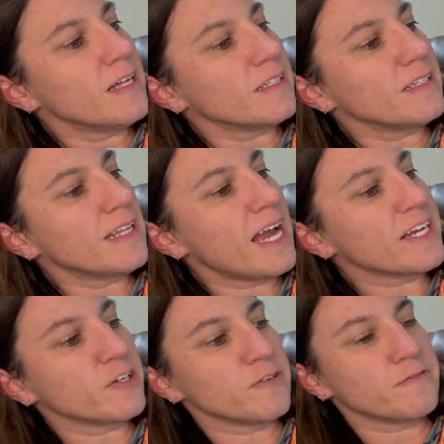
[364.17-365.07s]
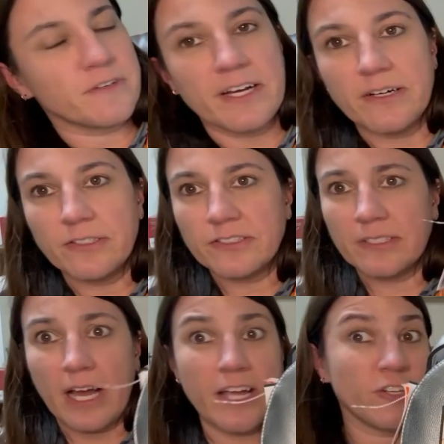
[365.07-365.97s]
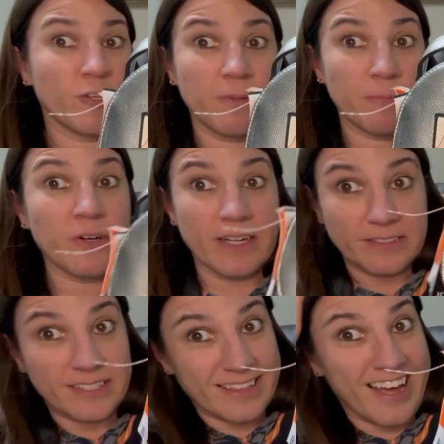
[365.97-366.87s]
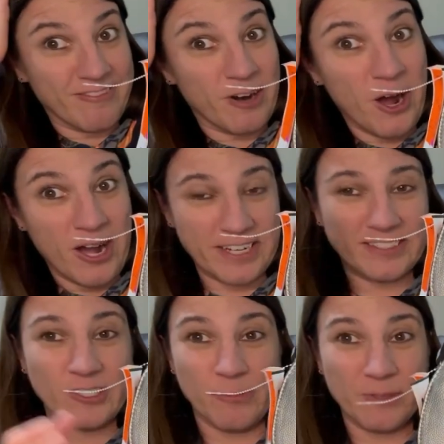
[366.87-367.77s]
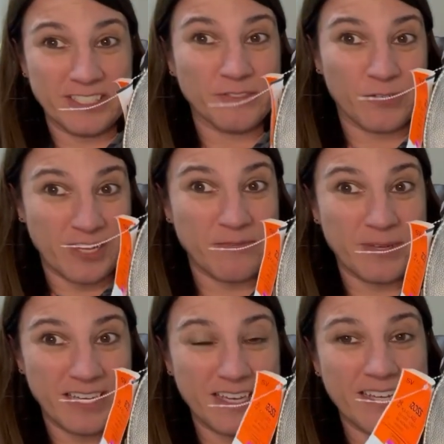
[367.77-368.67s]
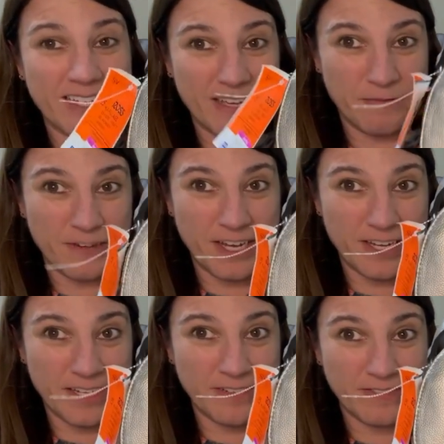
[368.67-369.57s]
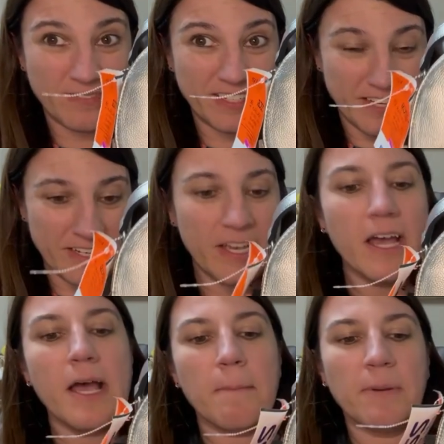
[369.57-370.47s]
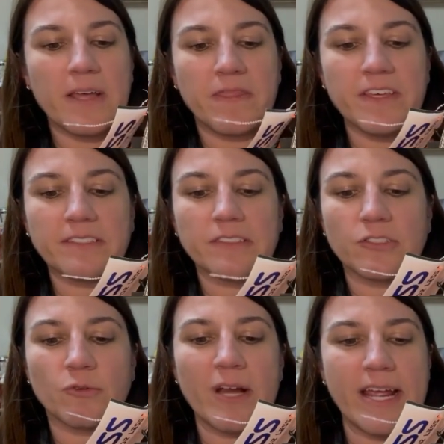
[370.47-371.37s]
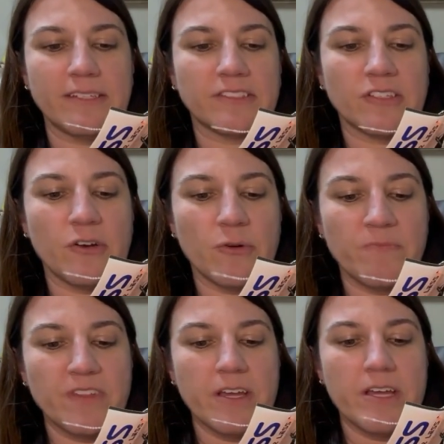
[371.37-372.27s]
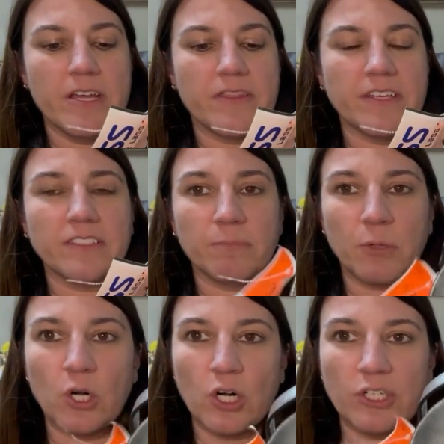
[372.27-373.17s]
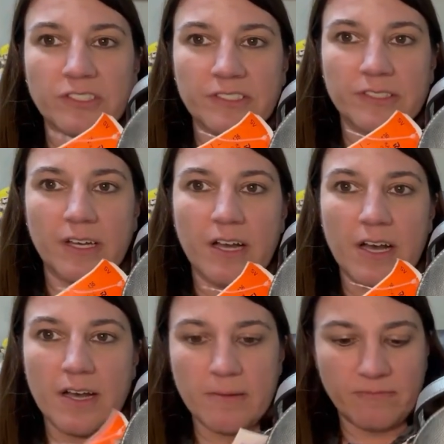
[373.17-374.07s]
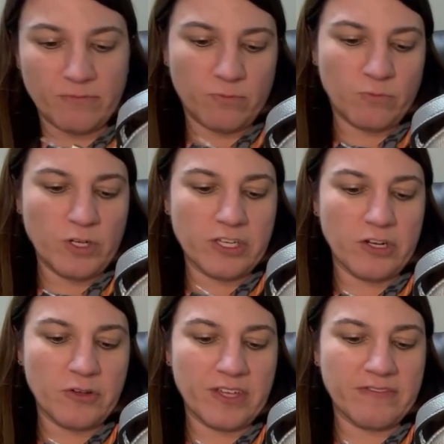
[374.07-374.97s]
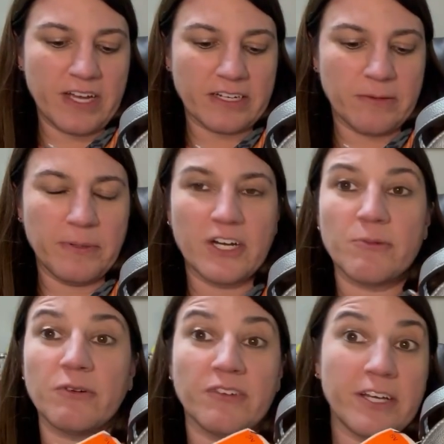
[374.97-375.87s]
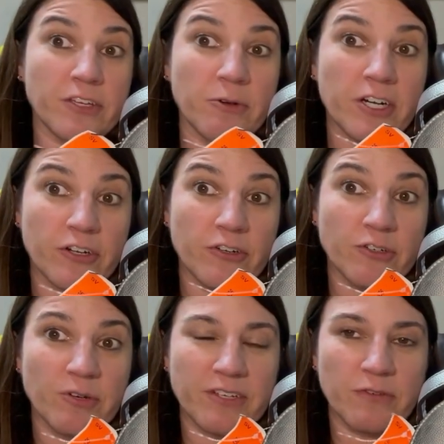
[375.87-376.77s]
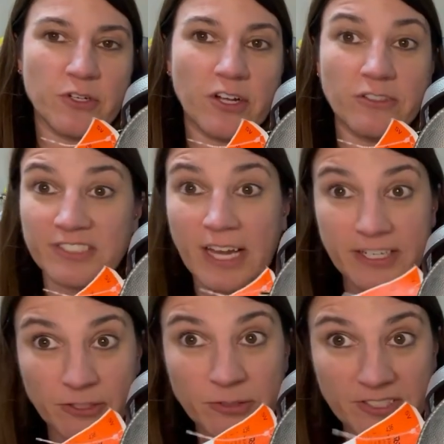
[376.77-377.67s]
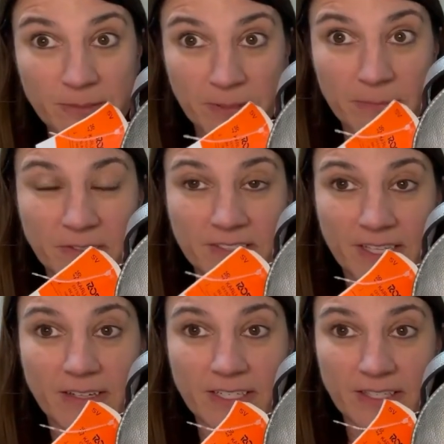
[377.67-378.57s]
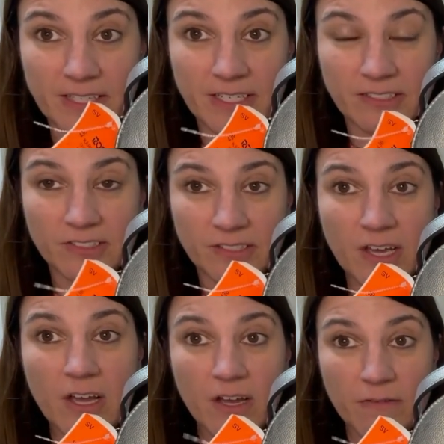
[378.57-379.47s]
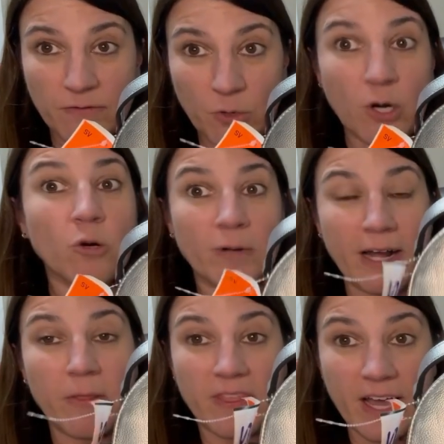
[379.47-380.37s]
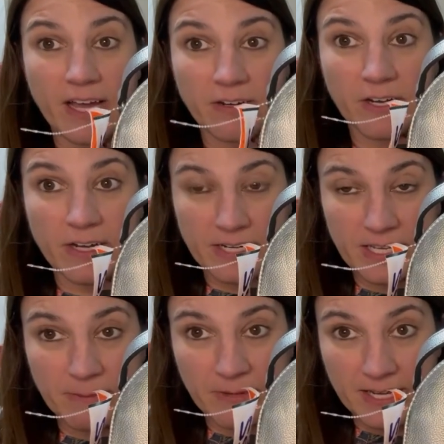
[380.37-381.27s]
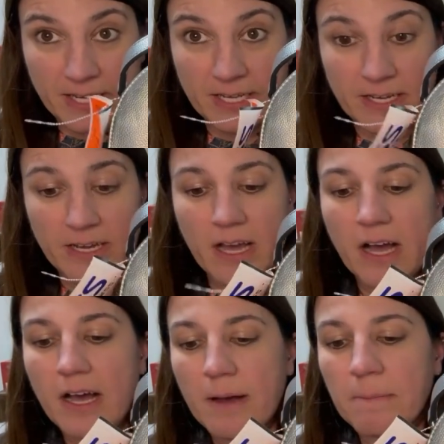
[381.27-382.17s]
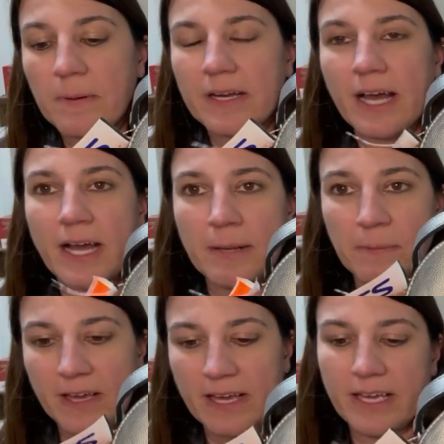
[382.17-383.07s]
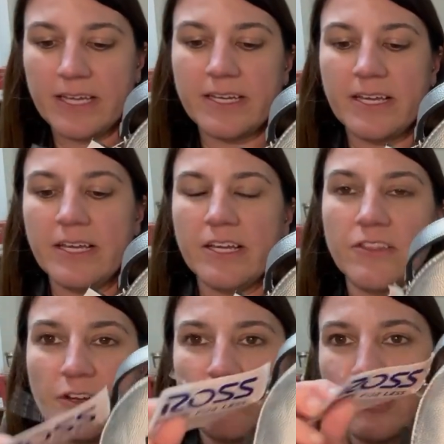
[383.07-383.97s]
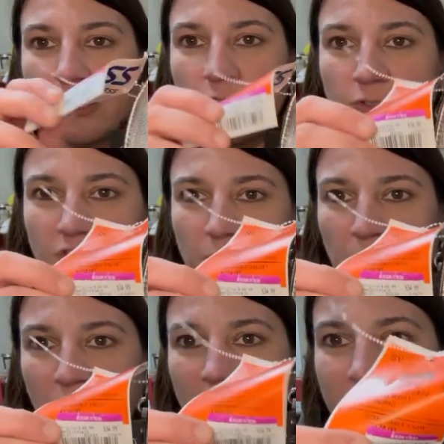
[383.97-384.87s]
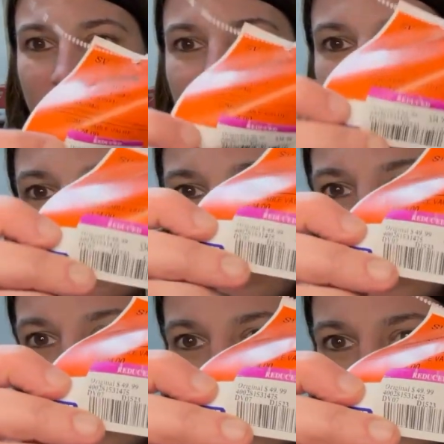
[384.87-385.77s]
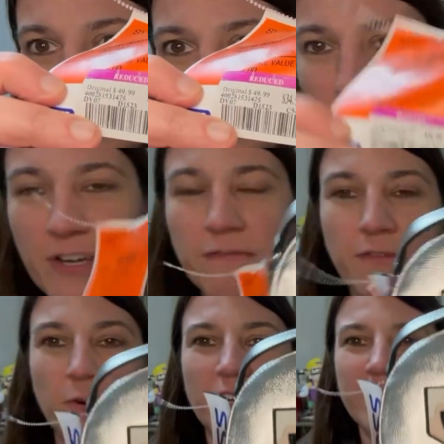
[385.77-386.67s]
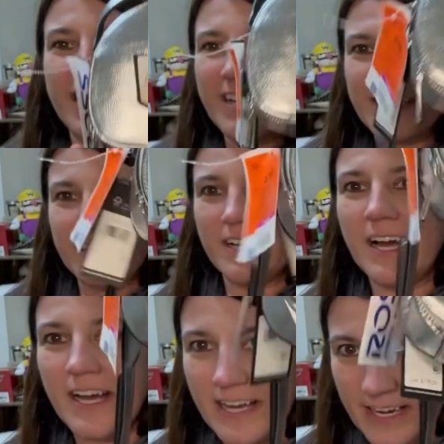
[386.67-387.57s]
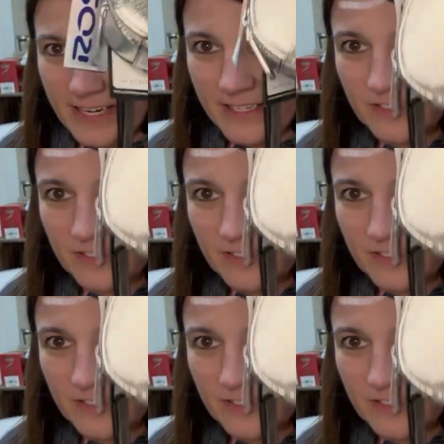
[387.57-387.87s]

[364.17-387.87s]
Lagerfeld. I could be pronouncing that wrong, so please forgive me if I did. But this is great. So this purse, well, you know, they've got comparable value, $124. I do see people selling these for around that on eBay. But I paid their reduced price of $34.99.